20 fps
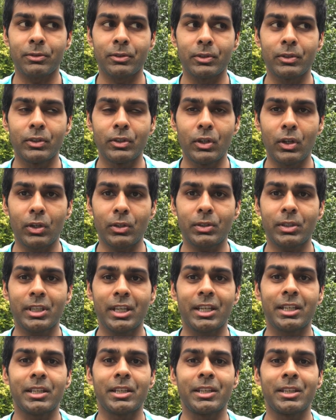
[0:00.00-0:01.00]
for not
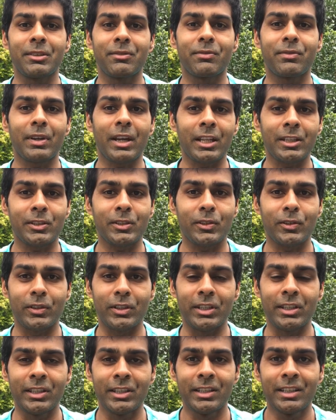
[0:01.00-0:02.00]
getting
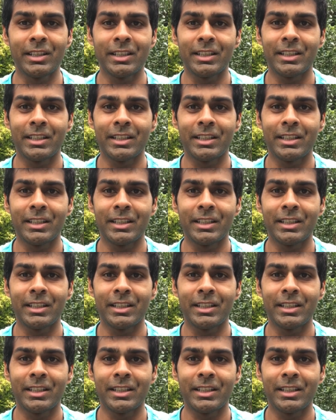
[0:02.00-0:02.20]
Valtteri